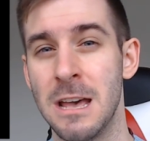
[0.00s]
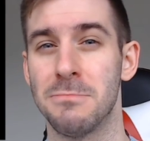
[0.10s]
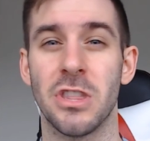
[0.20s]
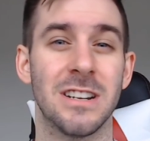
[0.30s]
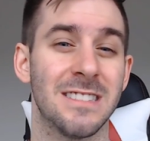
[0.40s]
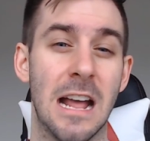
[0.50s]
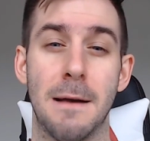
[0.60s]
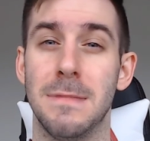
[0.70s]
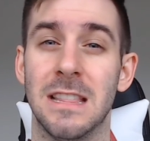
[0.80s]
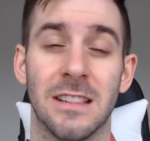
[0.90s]
but that does
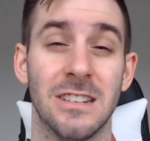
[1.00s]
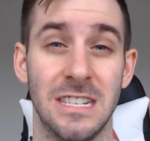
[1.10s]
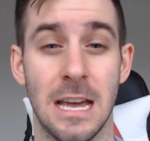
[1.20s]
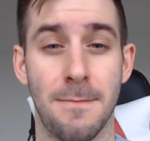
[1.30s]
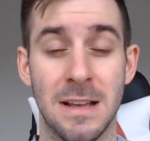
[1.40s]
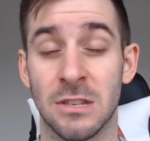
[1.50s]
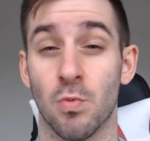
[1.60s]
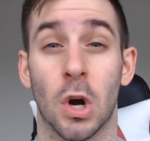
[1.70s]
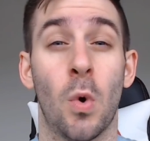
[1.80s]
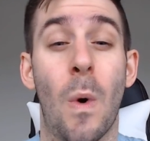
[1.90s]
not mean that the DM is
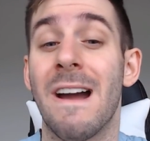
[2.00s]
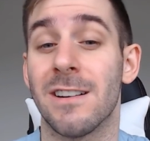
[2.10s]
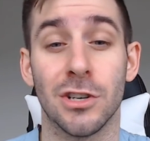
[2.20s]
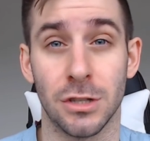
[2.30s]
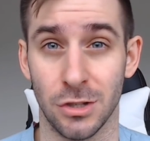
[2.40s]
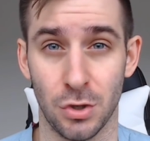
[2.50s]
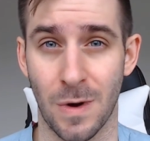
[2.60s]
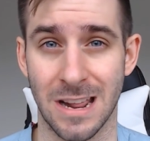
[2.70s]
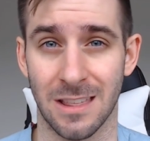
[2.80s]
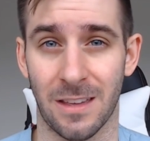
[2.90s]
required to do
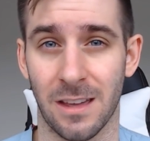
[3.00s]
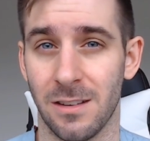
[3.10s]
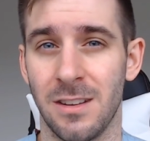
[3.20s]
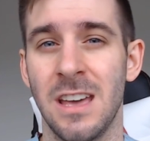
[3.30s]
anything.